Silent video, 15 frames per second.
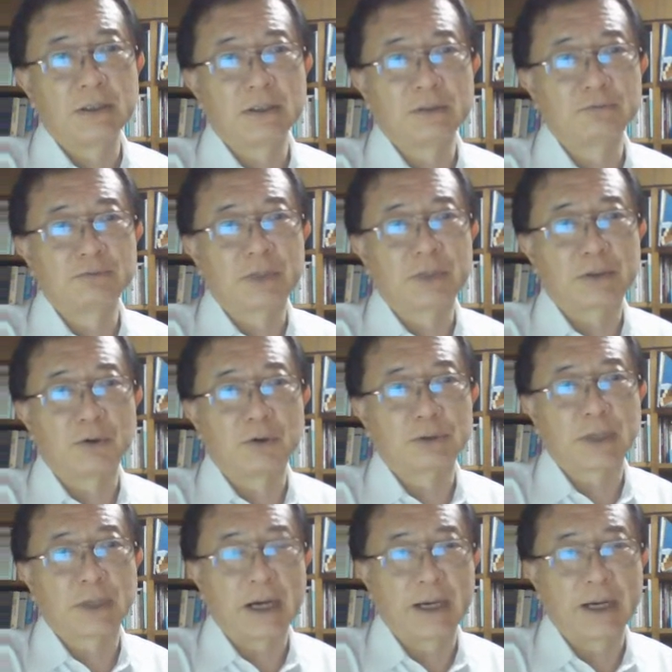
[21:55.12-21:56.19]
record
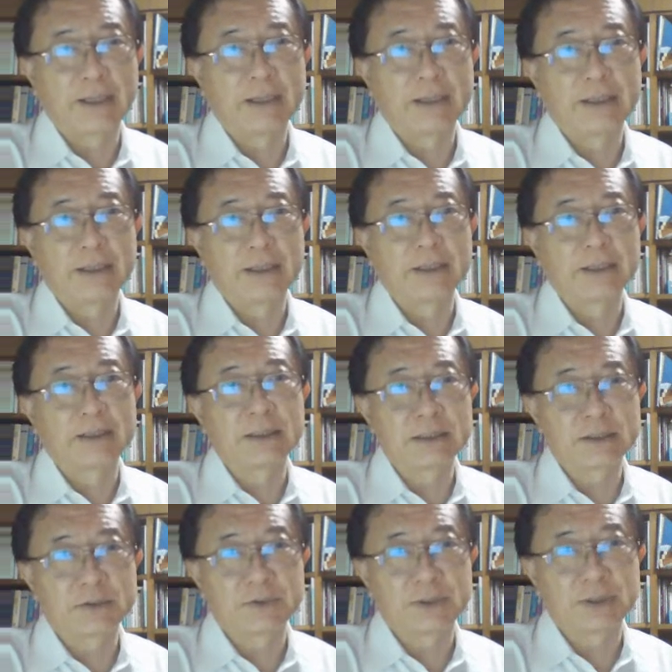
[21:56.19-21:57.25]
high in the
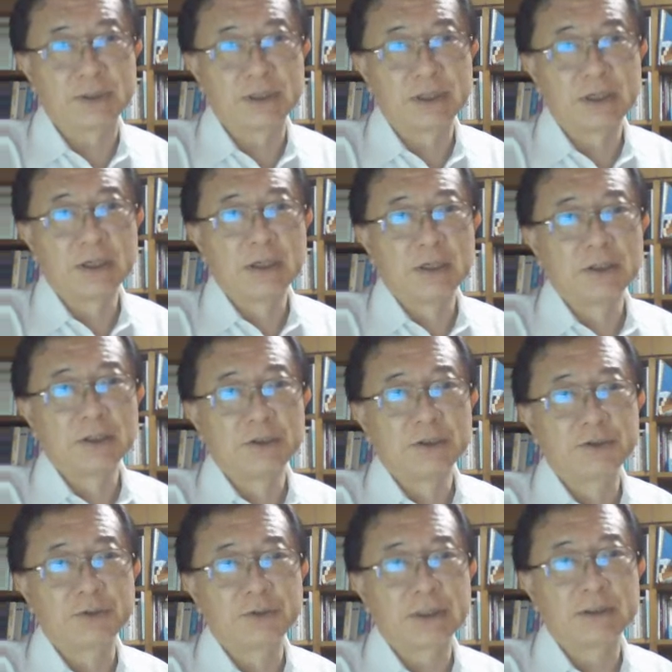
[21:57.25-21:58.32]
history
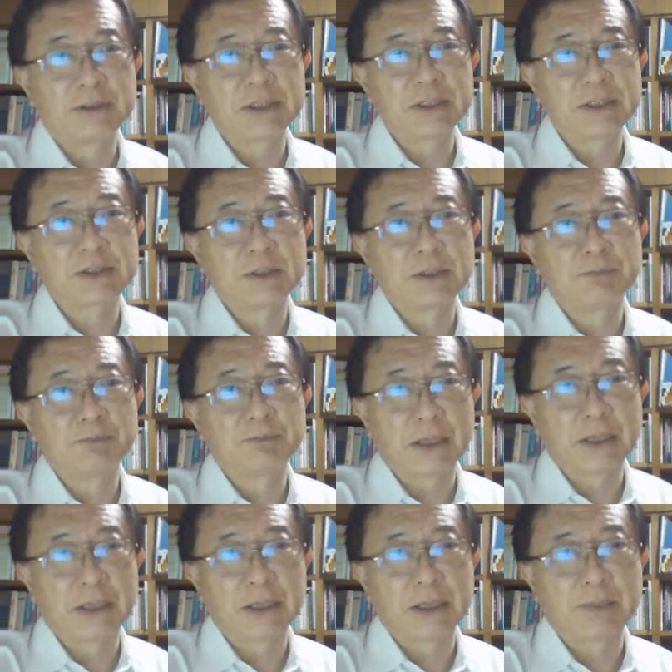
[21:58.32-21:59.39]
during this
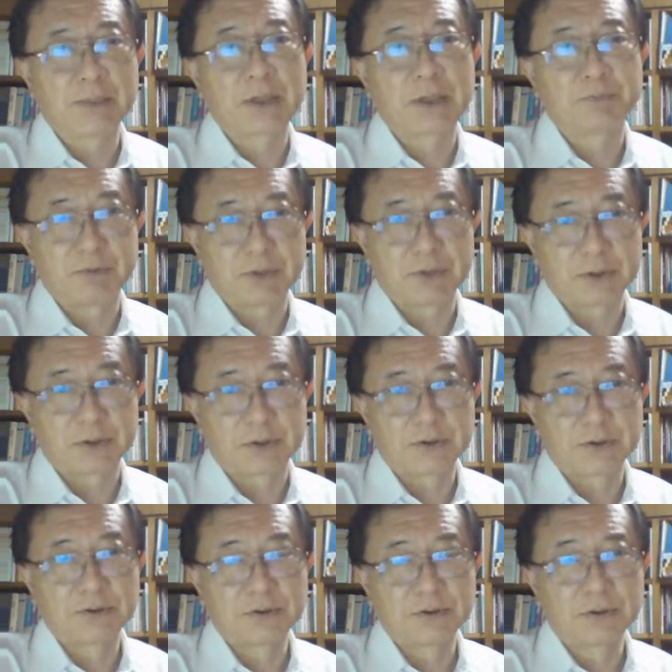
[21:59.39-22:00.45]
pandemic period,
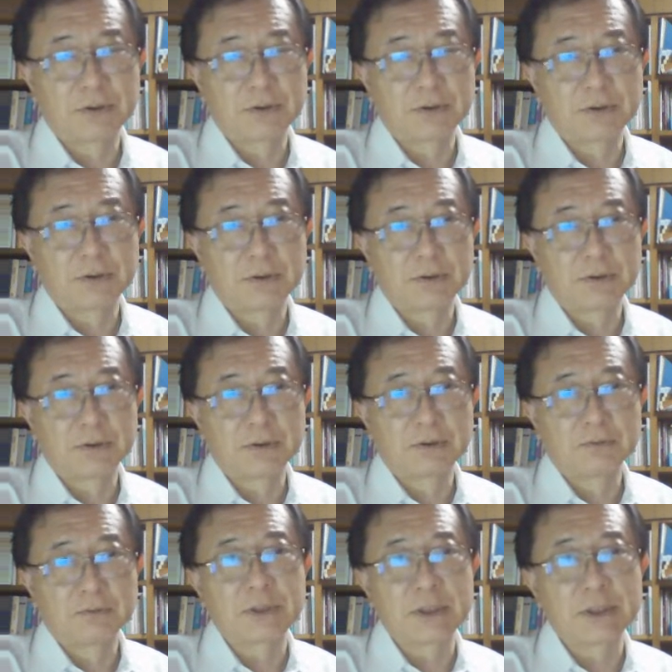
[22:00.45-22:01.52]

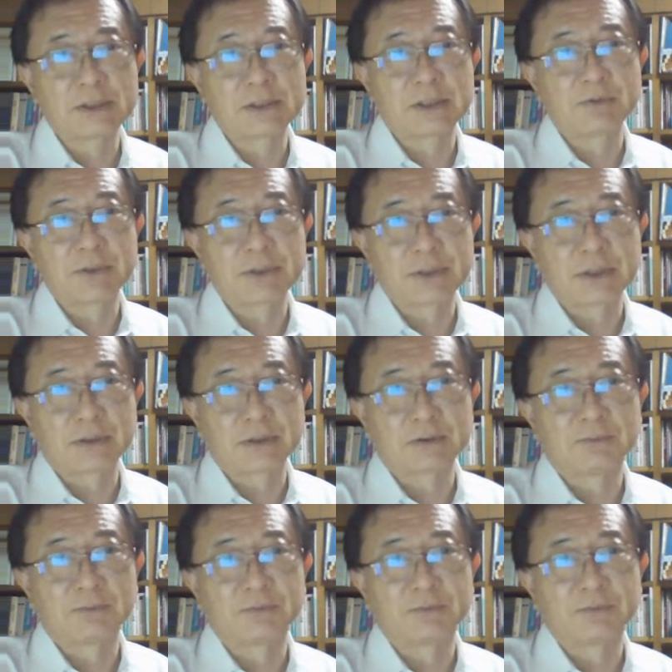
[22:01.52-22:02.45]
which is the result of